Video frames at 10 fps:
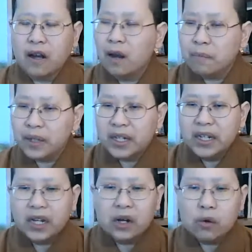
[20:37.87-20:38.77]

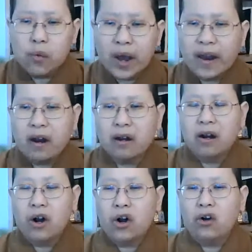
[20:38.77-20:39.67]
Completely aware
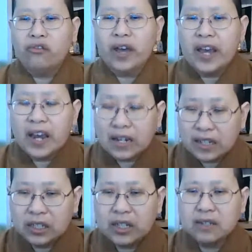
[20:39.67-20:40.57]
of
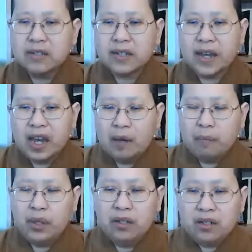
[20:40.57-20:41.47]
anything that
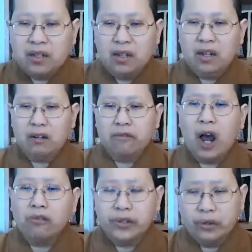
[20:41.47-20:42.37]
happened
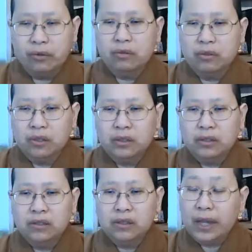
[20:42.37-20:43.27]
around you.
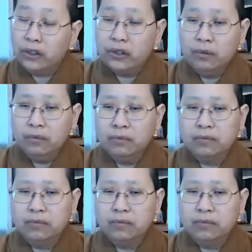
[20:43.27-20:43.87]
Can you?